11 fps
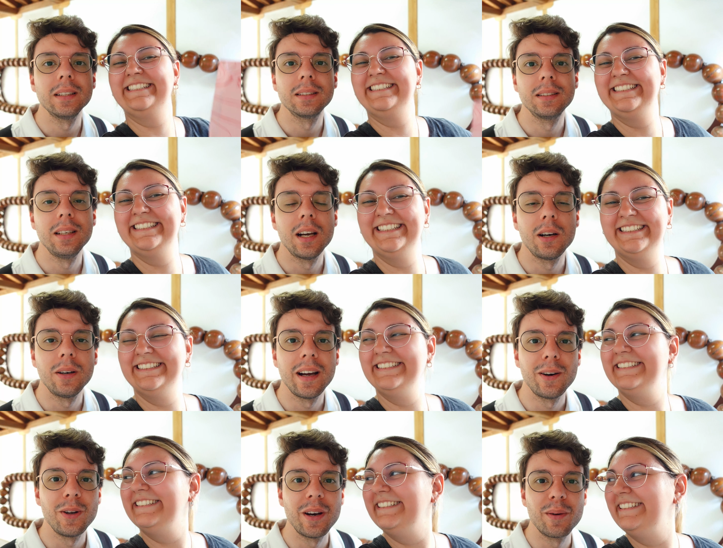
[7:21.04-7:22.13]
Speaker 1: Yes, now
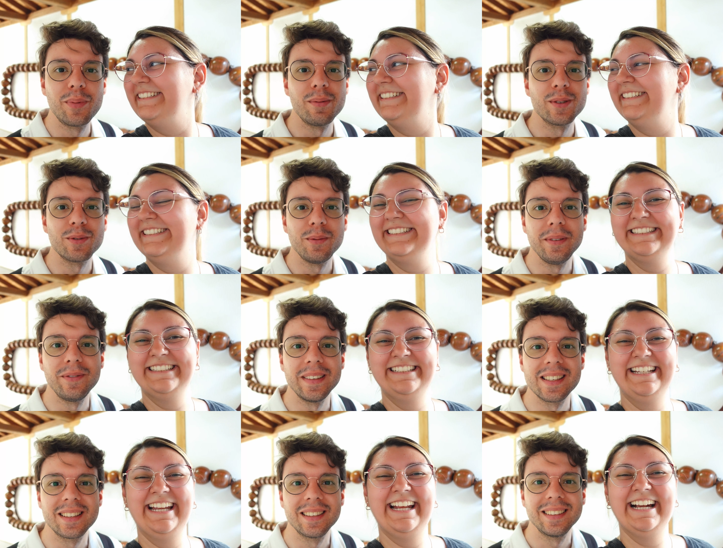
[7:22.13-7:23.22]
all our problems will be
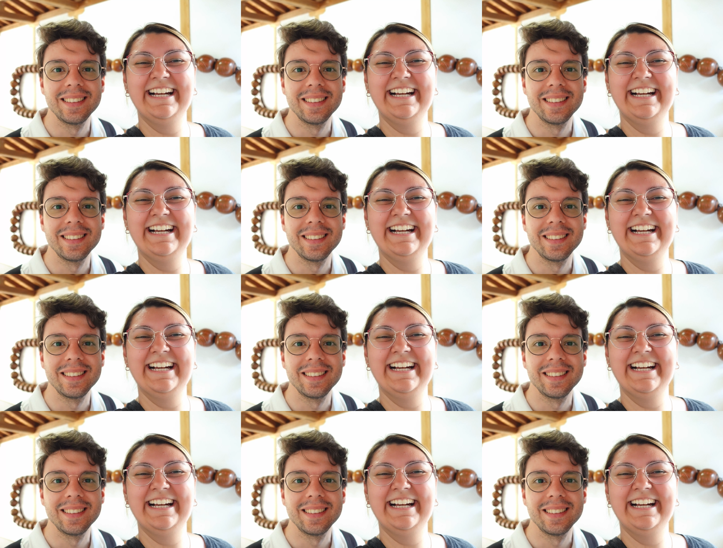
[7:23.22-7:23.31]
fixed.